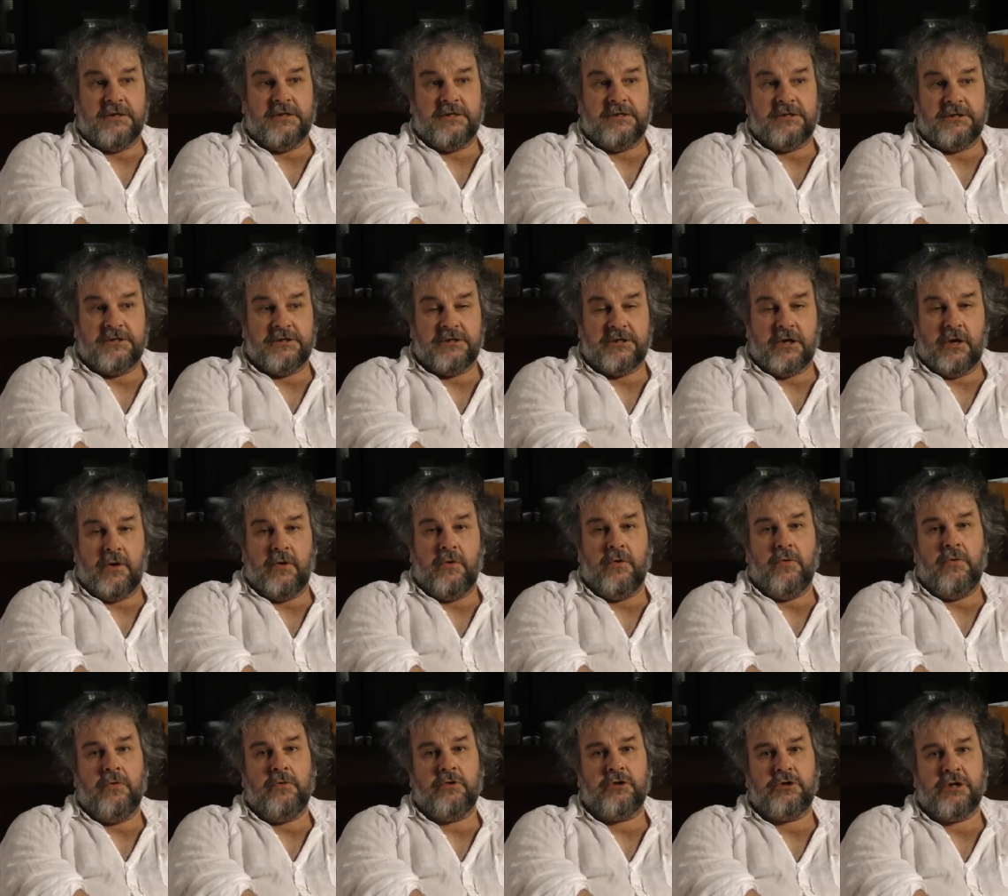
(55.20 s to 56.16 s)
It's
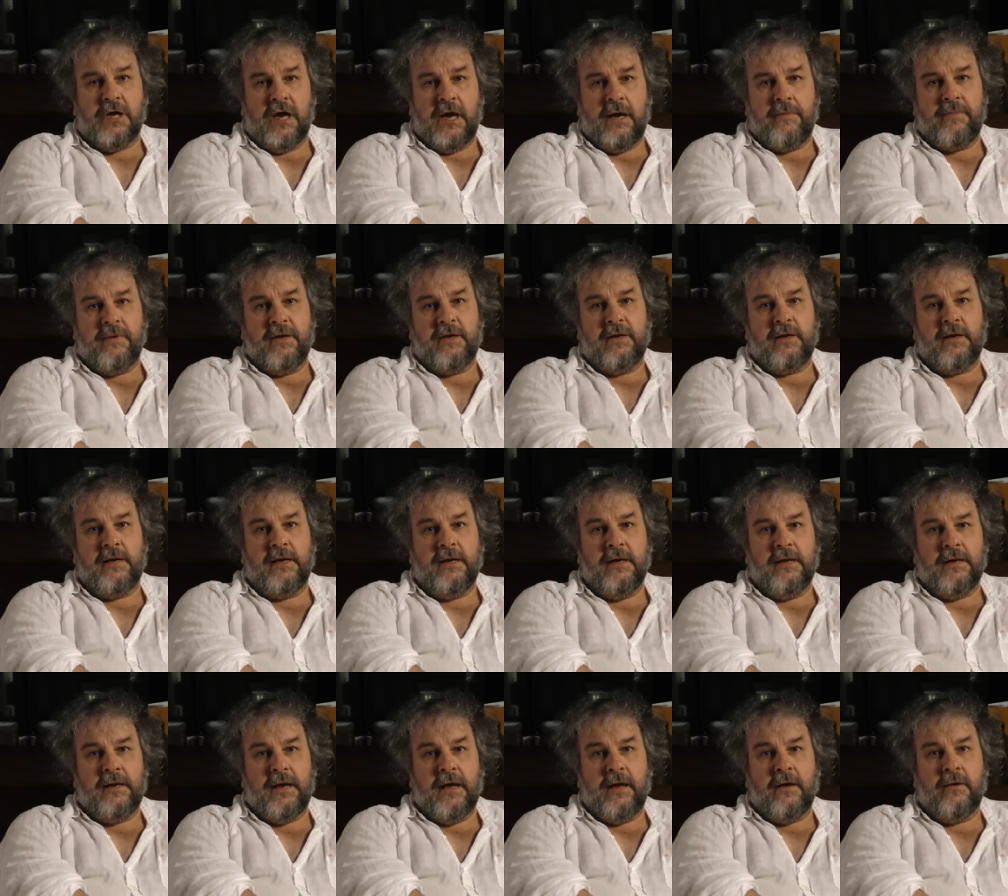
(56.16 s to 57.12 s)
so sharp and
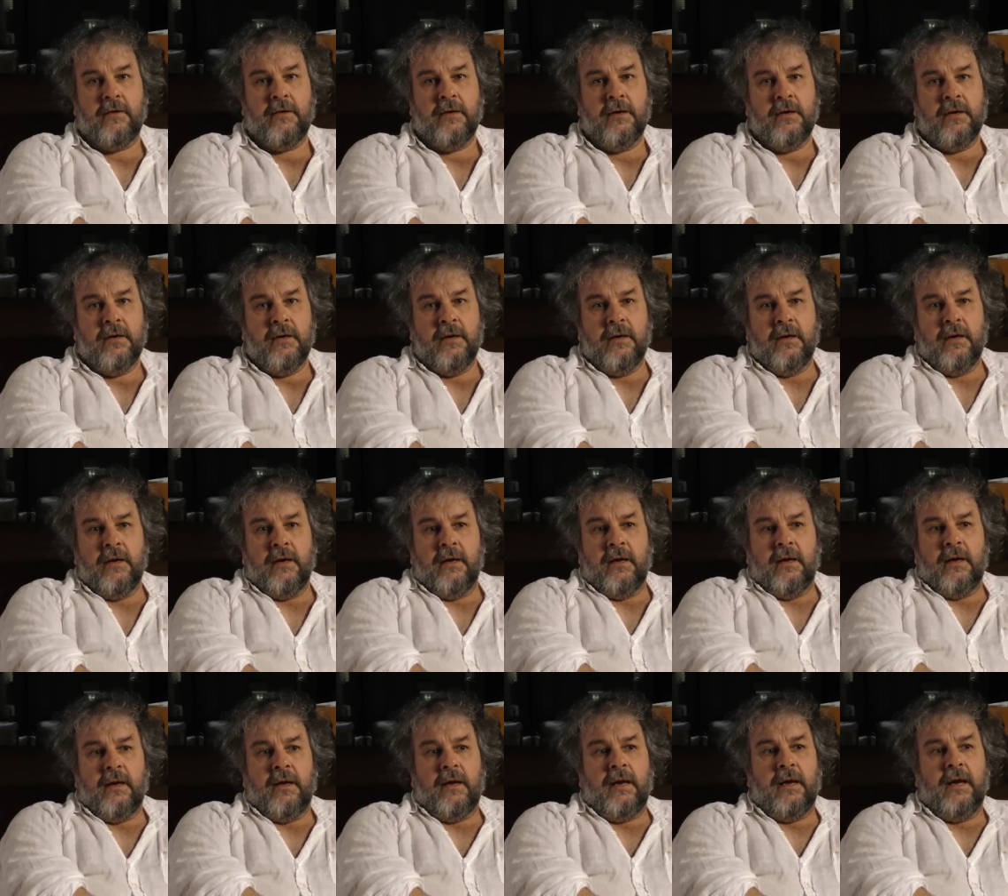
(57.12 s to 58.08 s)
clear now.
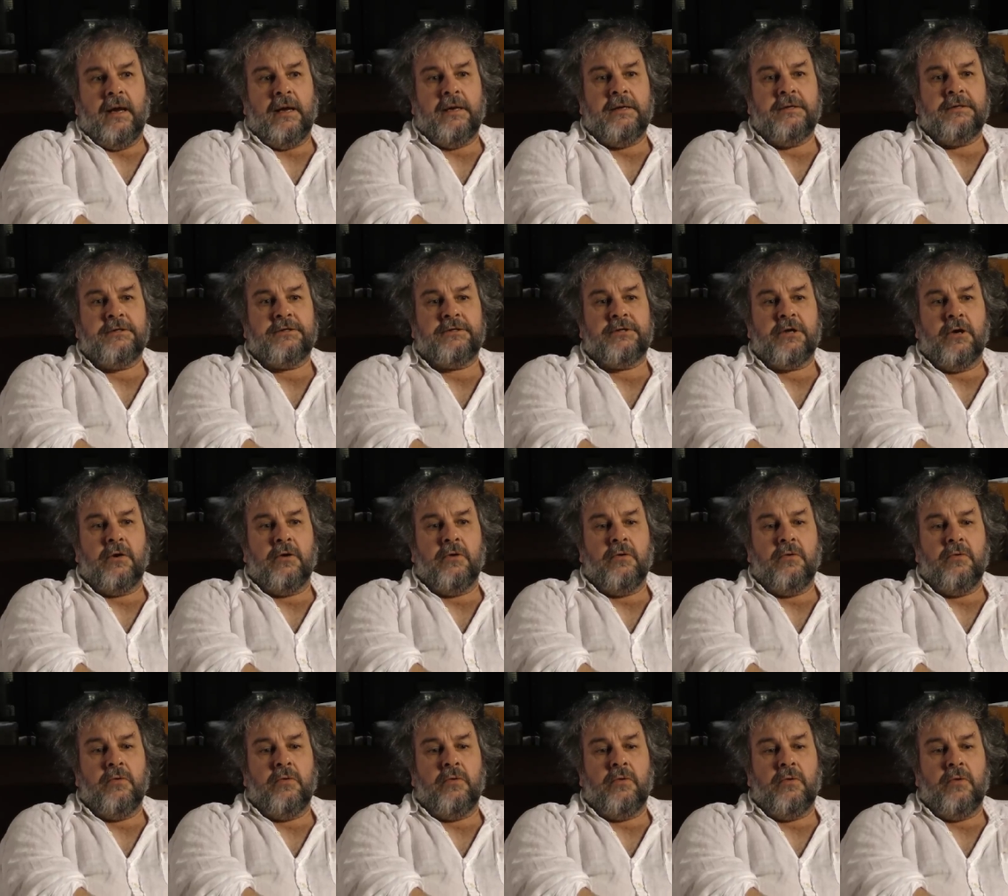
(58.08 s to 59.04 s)
And
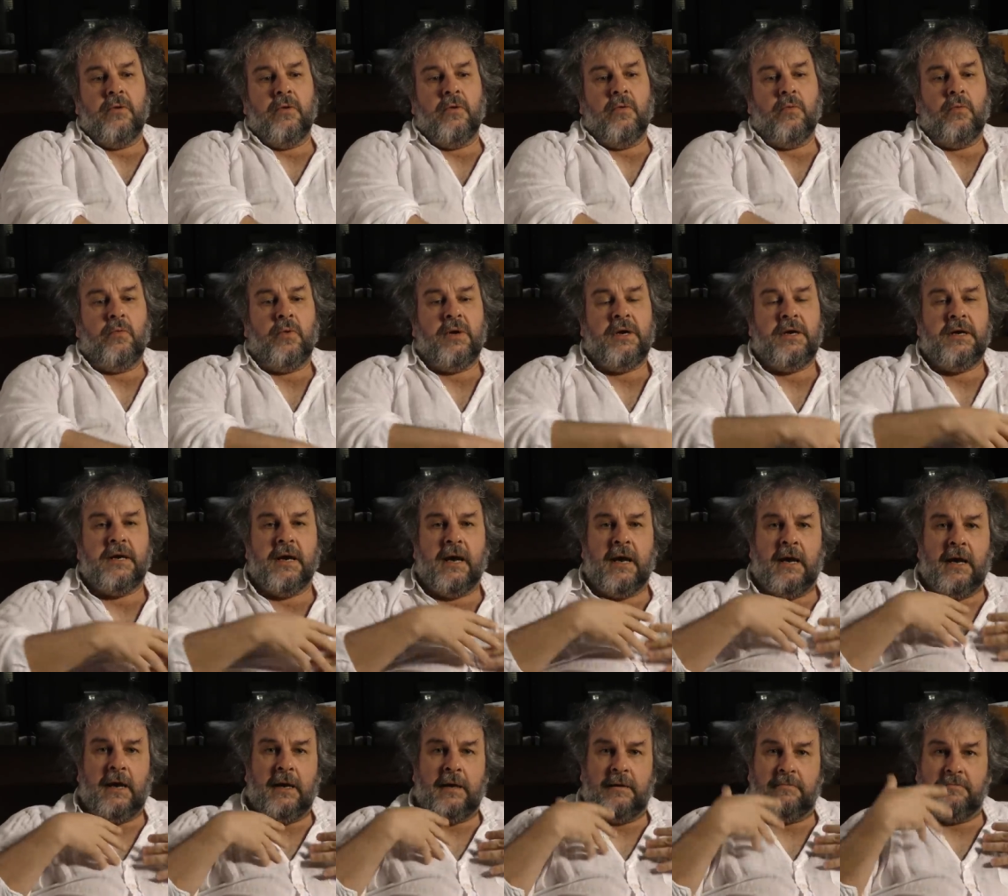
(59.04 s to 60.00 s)
so we
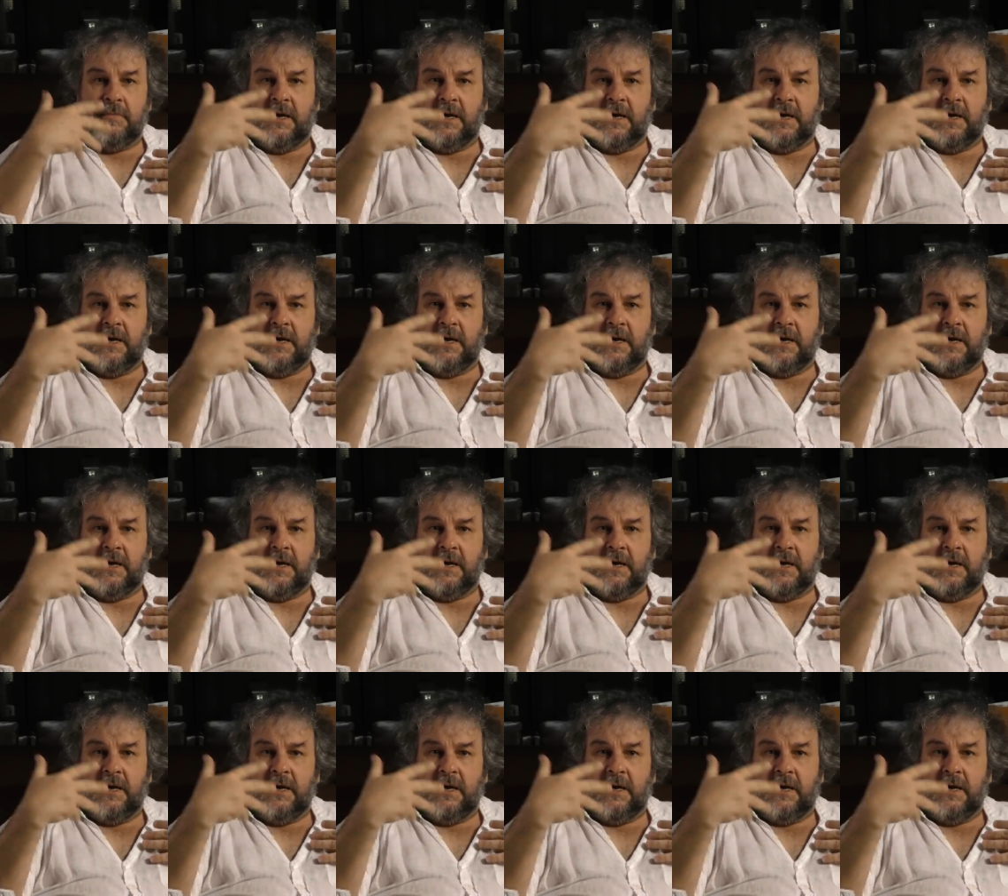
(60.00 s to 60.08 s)
are